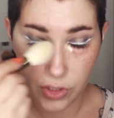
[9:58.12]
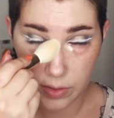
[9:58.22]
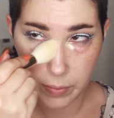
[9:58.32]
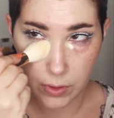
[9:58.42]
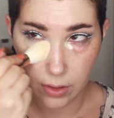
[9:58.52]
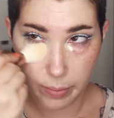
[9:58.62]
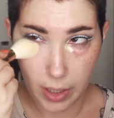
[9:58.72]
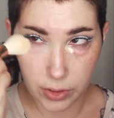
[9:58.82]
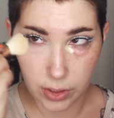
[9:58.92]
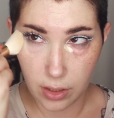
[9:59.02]
just put the
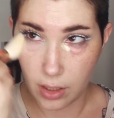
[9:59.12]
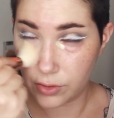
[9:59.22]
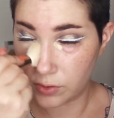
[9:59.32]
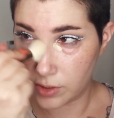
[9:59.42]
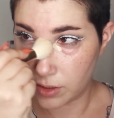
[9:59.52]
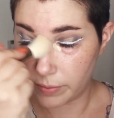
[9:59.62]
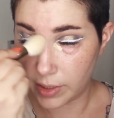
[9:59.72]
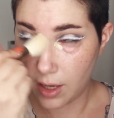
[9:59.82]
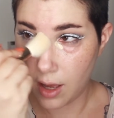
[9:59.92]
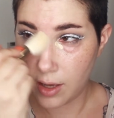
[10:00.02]
powder underneath
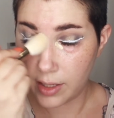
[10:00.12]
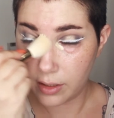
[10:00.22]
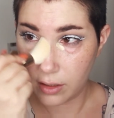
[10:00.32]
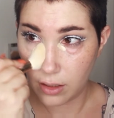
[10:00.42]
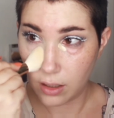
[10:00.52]
my eye